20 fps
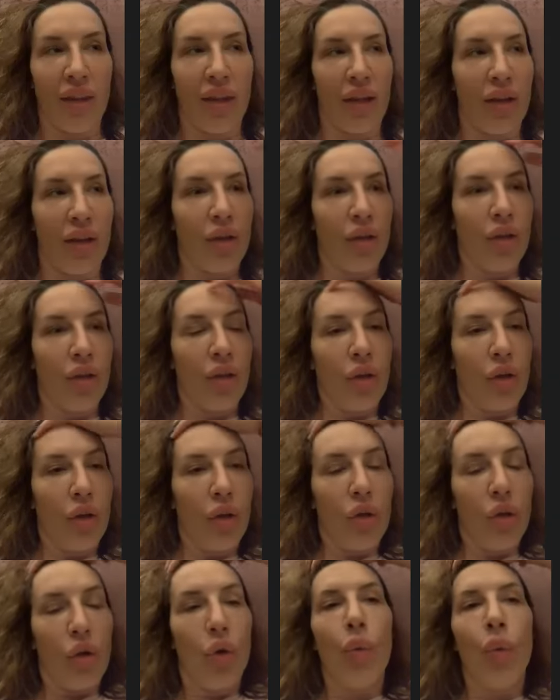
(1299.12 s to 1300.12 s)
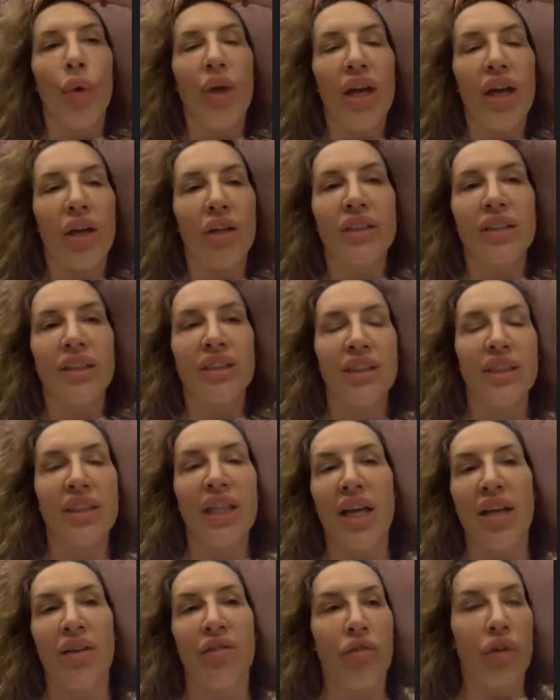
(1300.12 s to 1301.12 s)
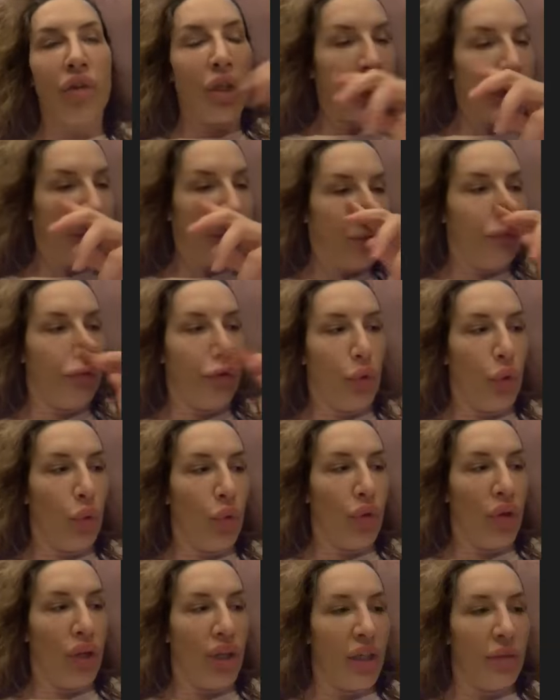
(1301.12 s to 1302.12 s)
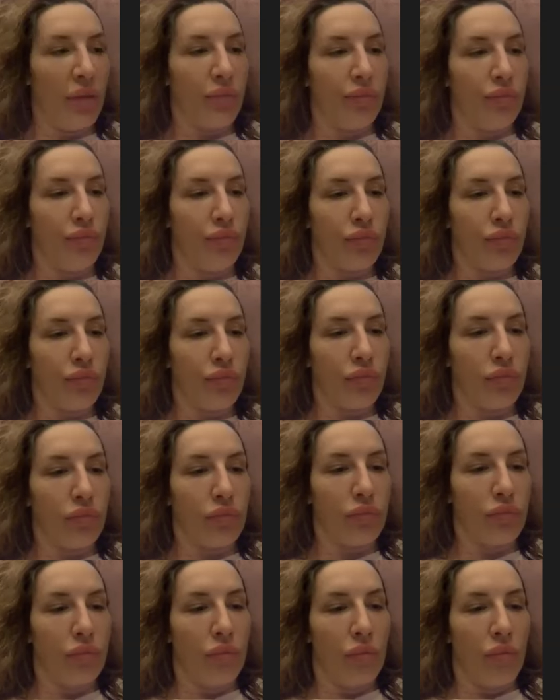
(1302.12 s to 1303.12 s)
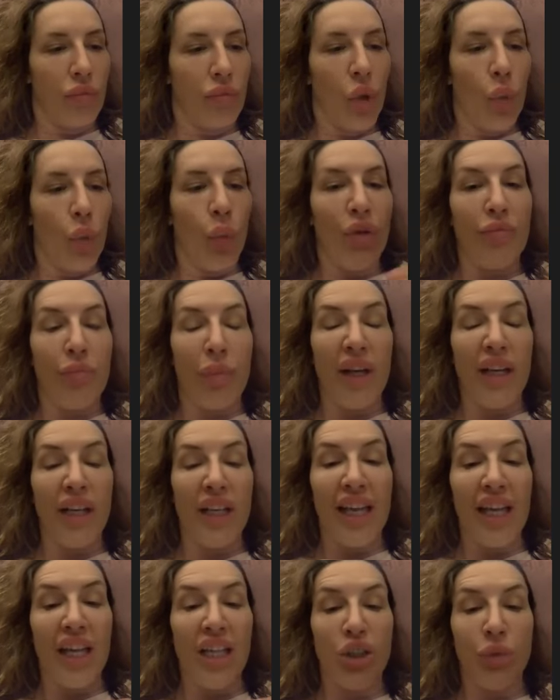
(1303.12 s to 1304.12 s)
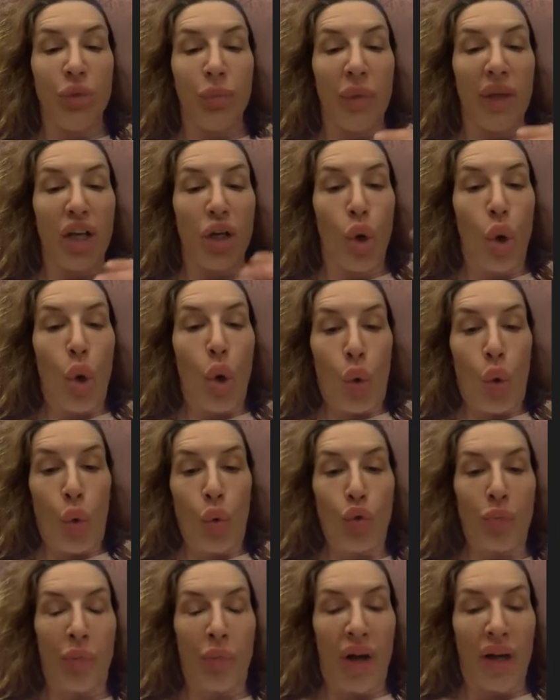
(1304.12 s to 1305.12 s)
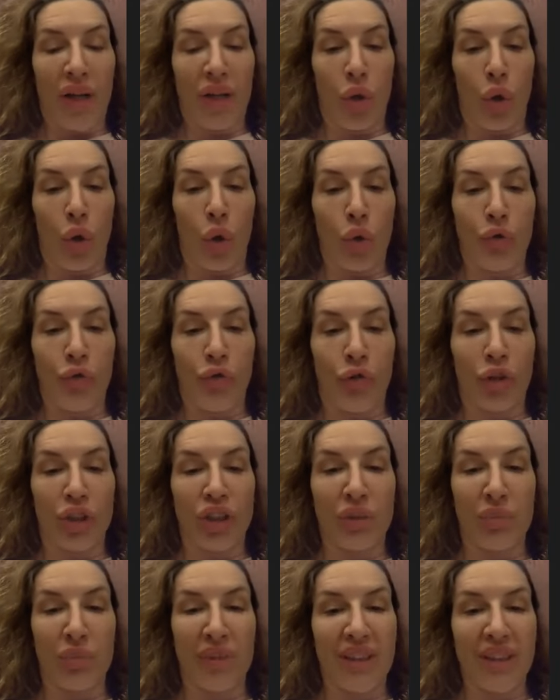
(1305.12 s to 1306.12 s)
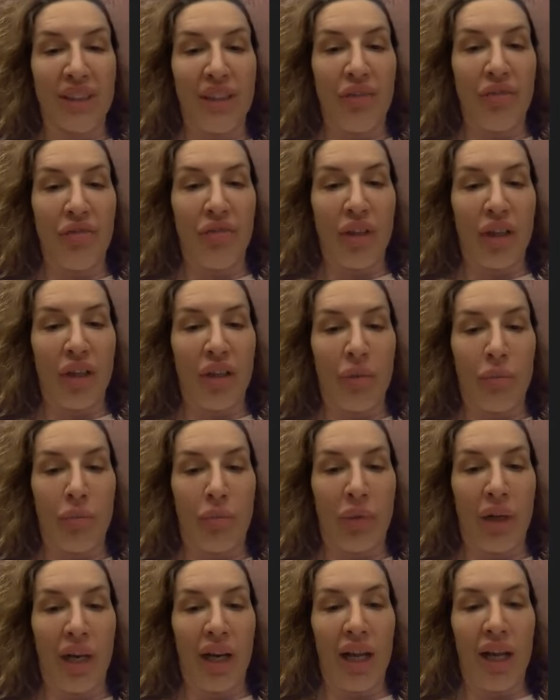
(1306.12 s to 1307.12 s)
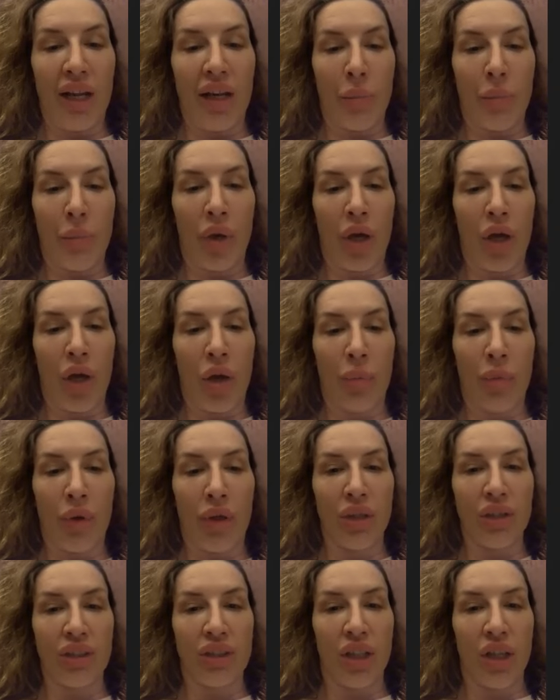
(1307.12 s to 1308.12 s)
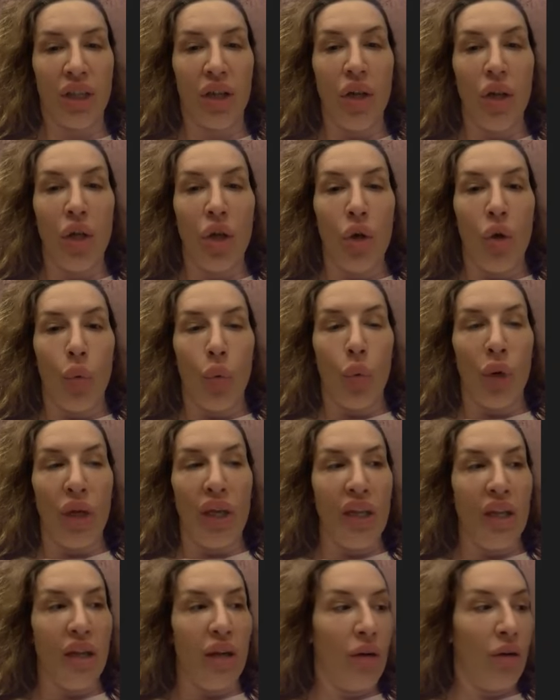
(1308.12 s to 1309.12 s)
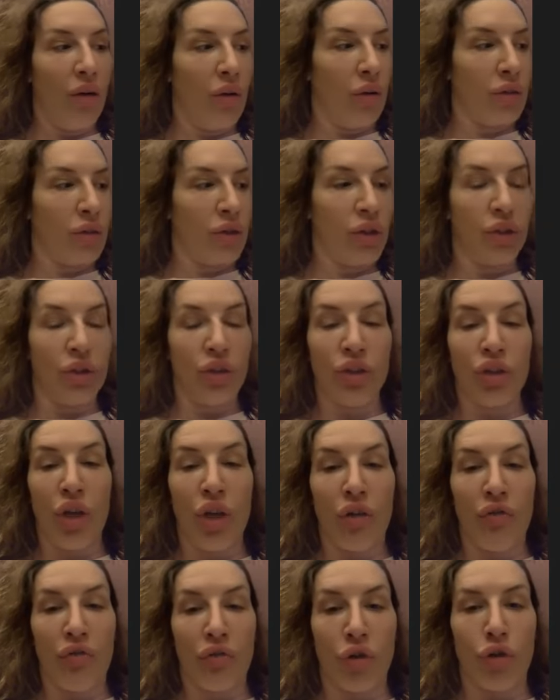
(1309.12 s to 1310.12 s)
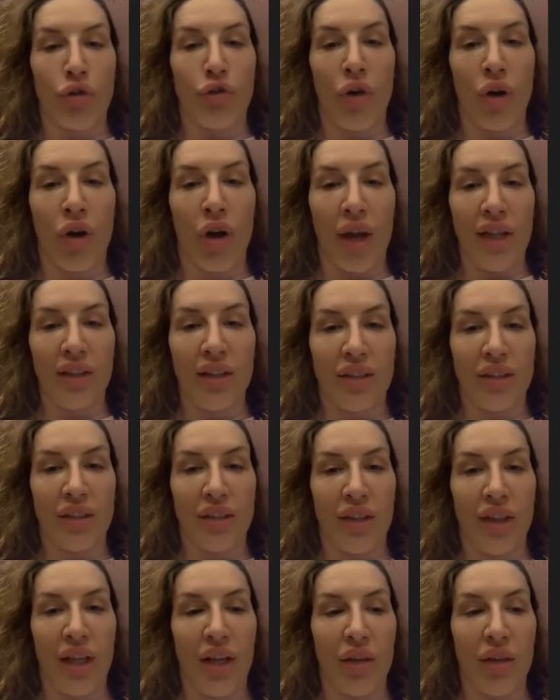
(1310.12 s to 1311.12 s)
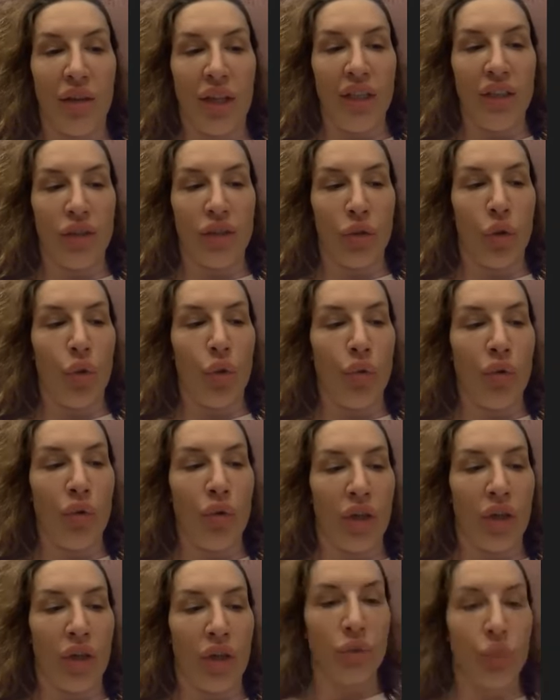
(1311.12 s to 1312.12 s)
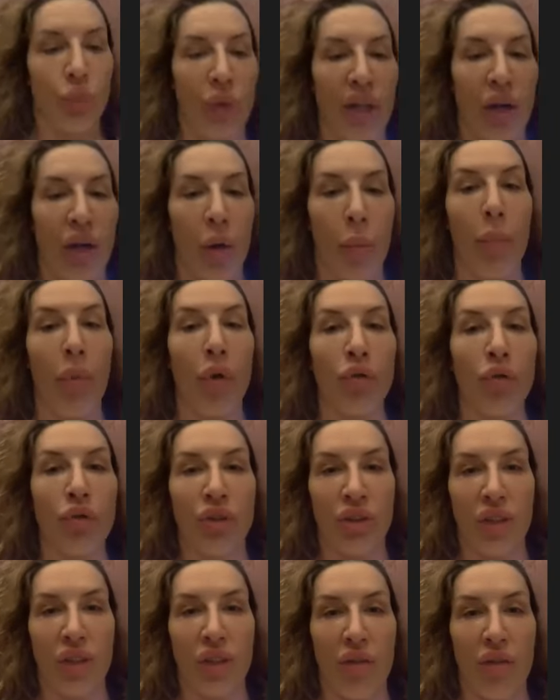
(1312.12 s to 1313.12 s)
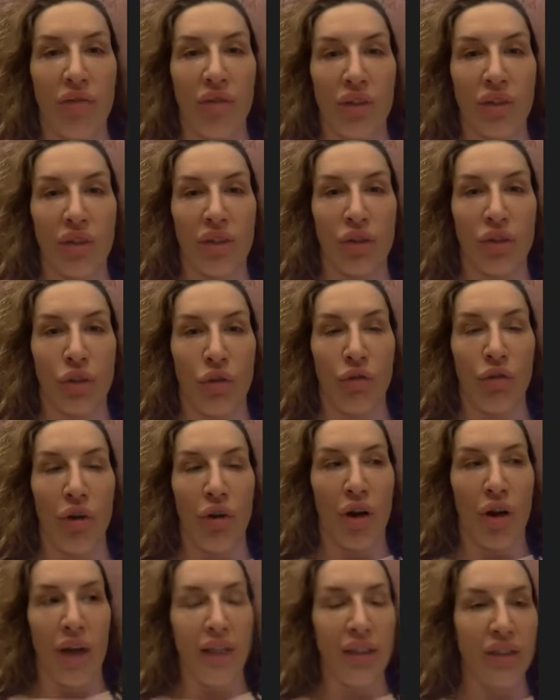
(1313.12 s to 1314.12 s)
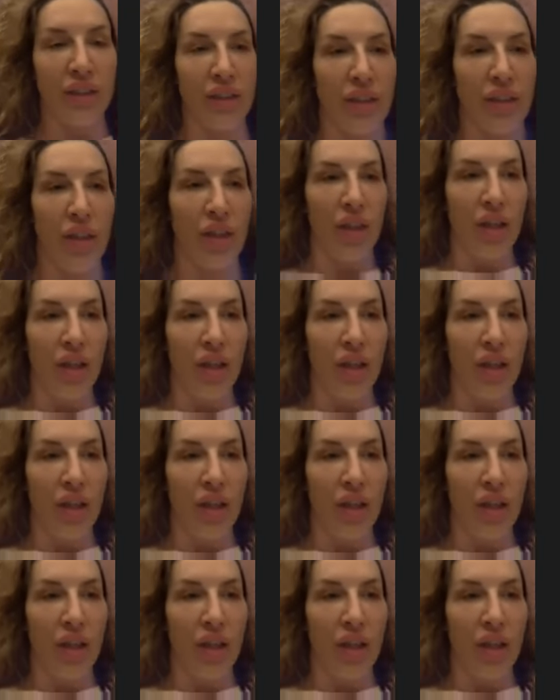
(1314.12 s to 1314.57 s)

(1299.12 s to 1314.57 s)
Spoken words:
that we understand, first of all, that we've been each been called by God for a specific plan and purpose, that we are to serve Christ. Now that he's called us, we are bond servants to Christ.